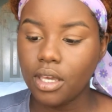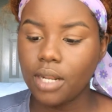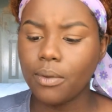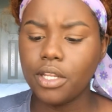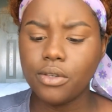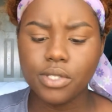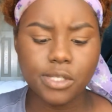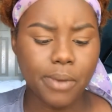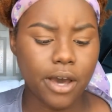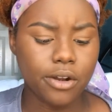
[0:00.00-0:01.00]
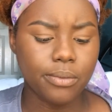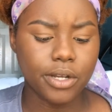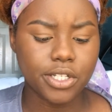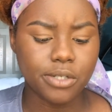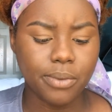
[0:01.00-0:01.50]
And I'm going to use this powder
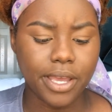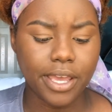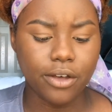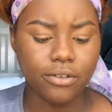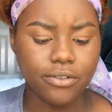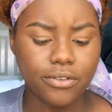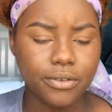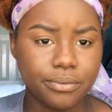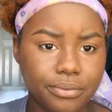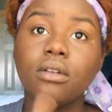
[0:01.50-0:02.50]
brush by e.l.f.